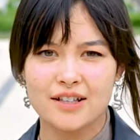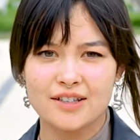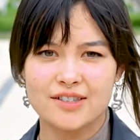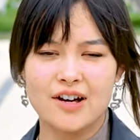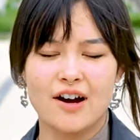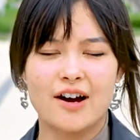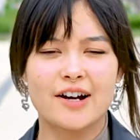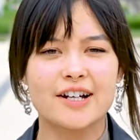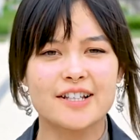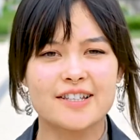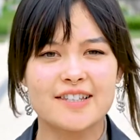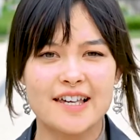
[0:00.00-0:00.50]

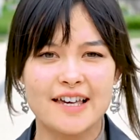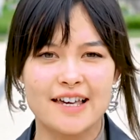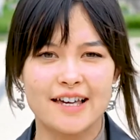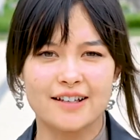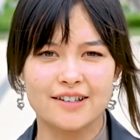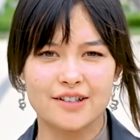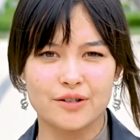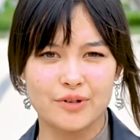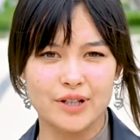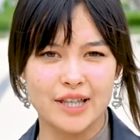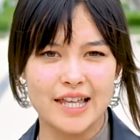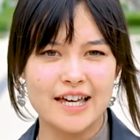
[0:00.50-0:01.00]

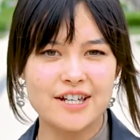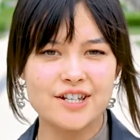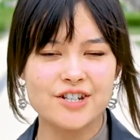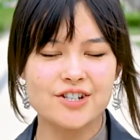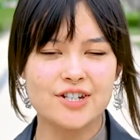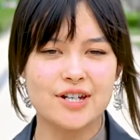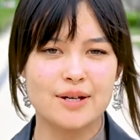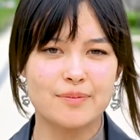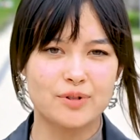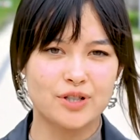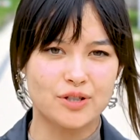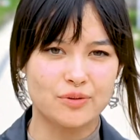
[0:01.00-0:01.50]
targeting the
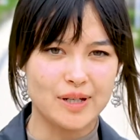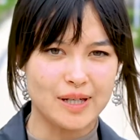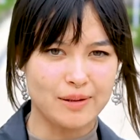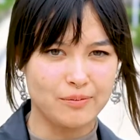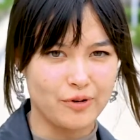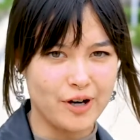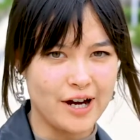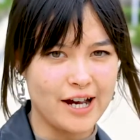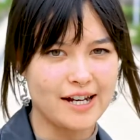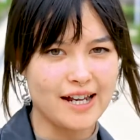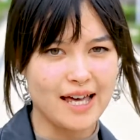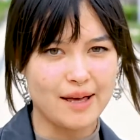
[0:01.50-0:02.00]
relationship between
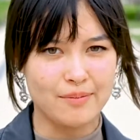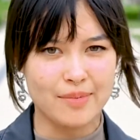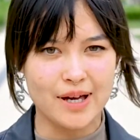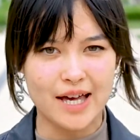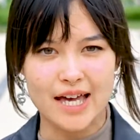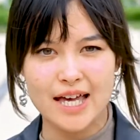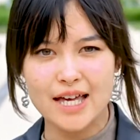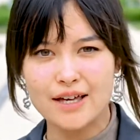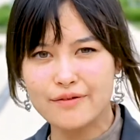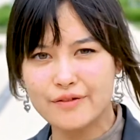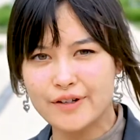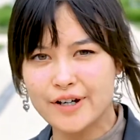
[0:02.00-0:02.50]
brain and
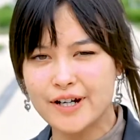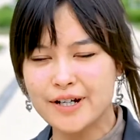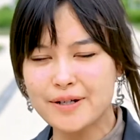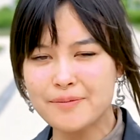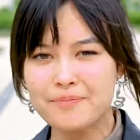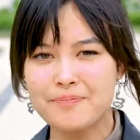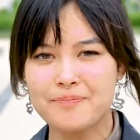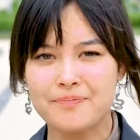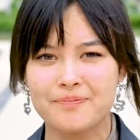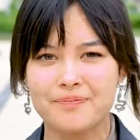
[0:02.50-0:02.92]
behavior.